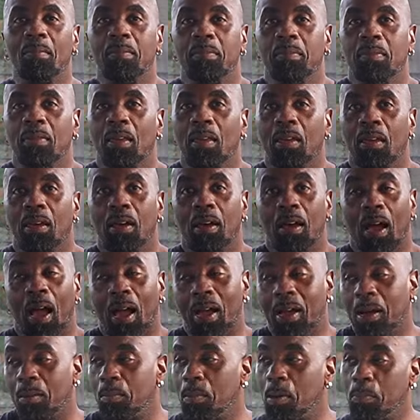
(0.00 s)
Okay.
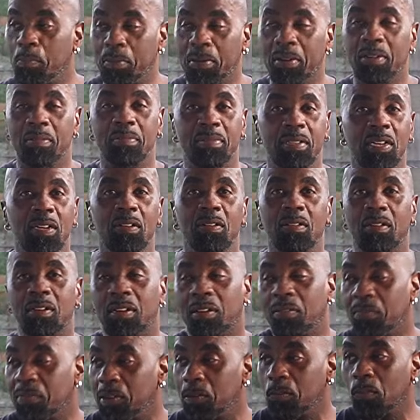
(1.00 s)
Like I'm gonna put him through it.
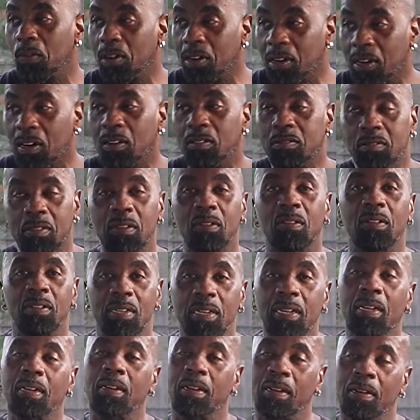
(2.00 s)
If he want to go through
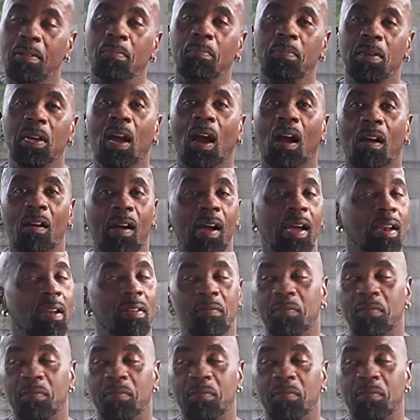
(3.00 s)
it, then he'll be all right.